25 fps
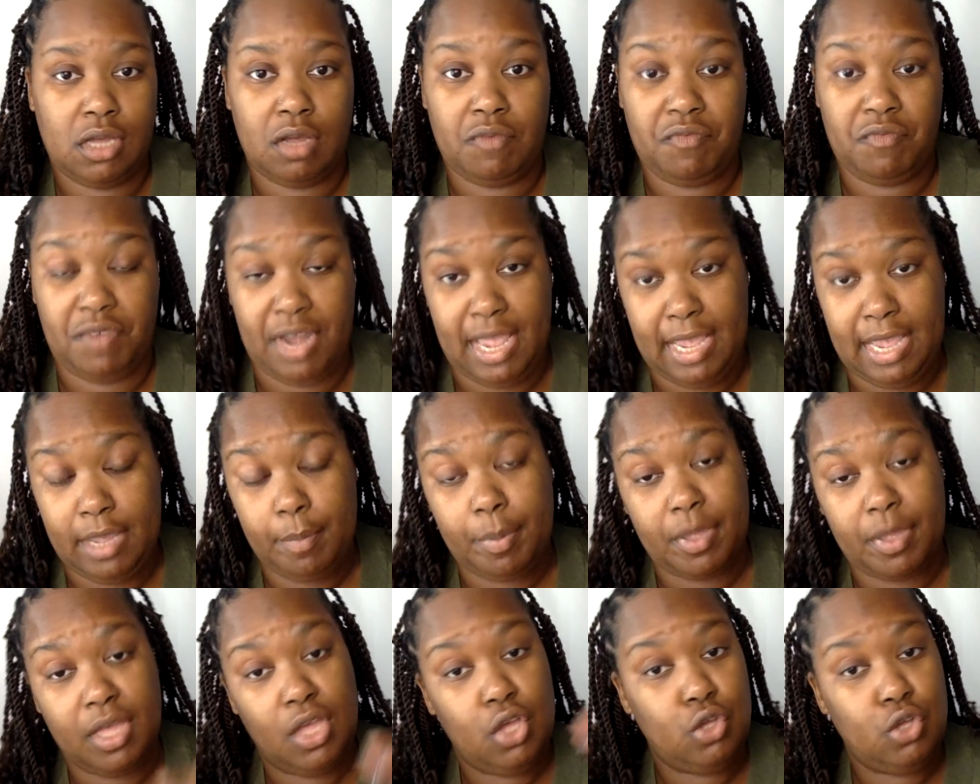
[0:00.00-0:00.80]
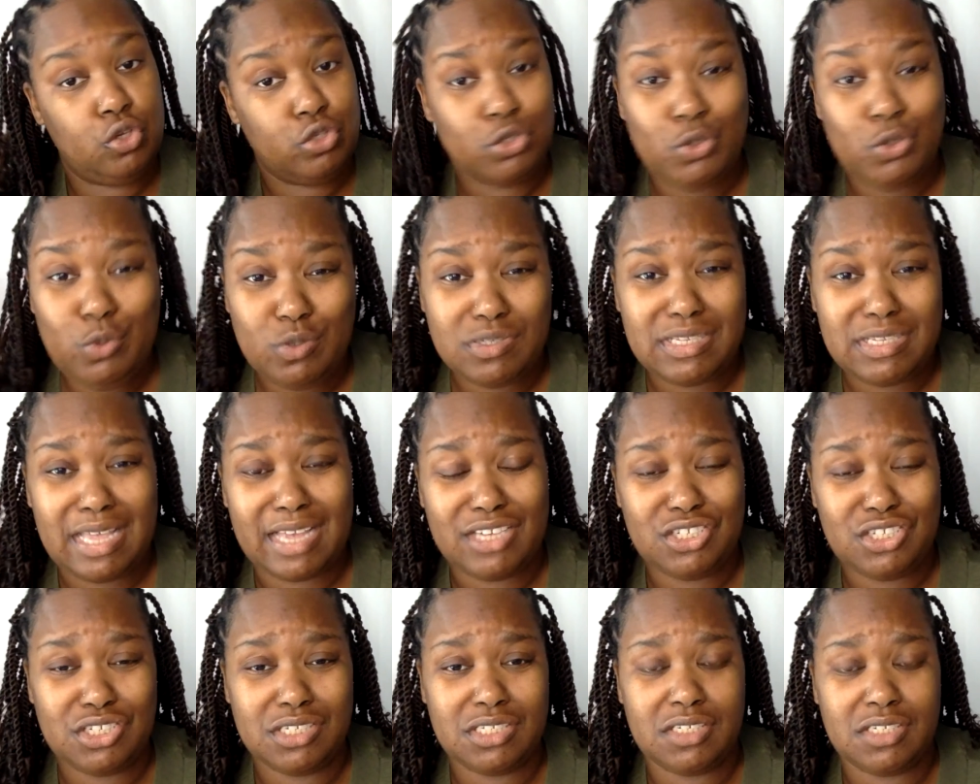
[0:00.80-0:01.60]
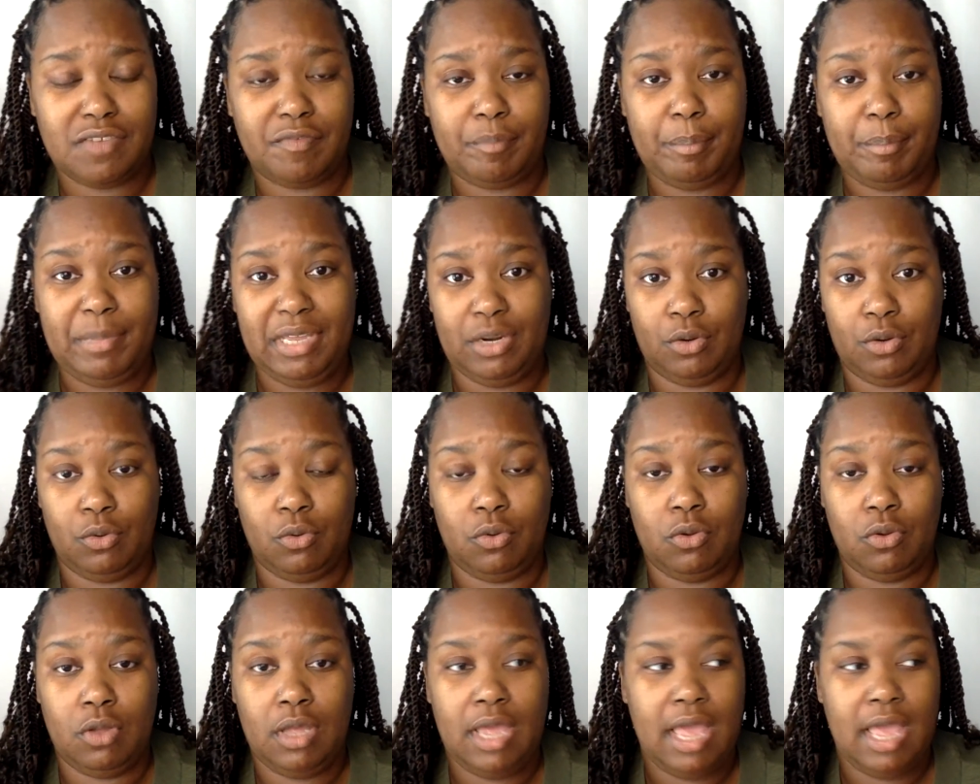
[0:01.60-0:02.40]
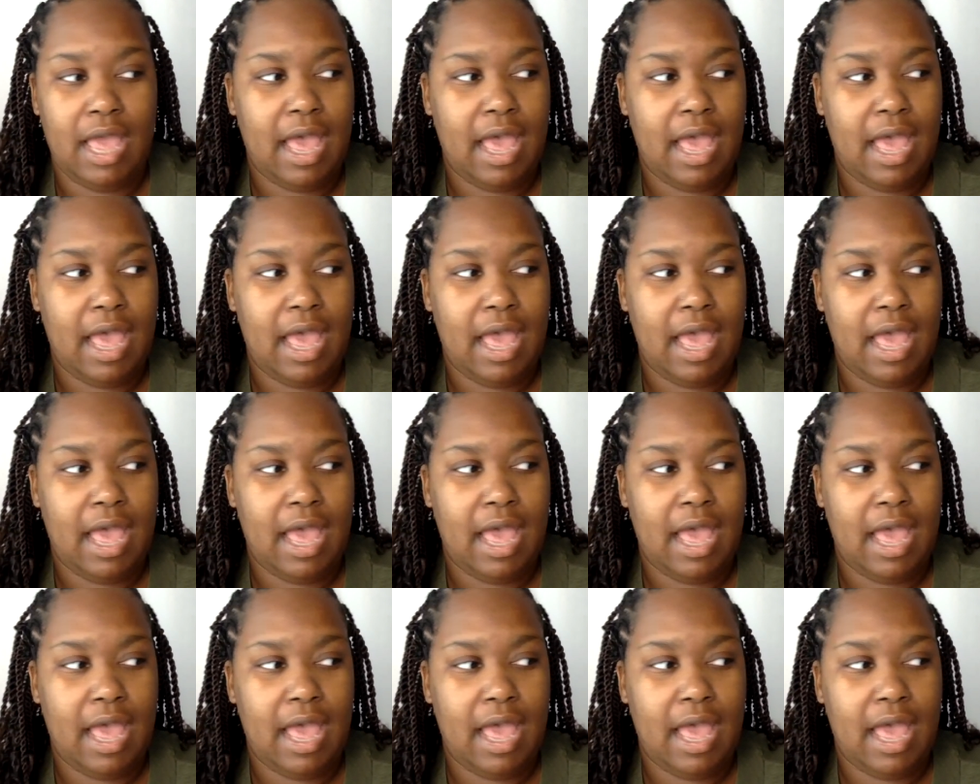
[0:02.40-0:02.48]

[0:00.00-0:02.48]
of nape, two sections of middle,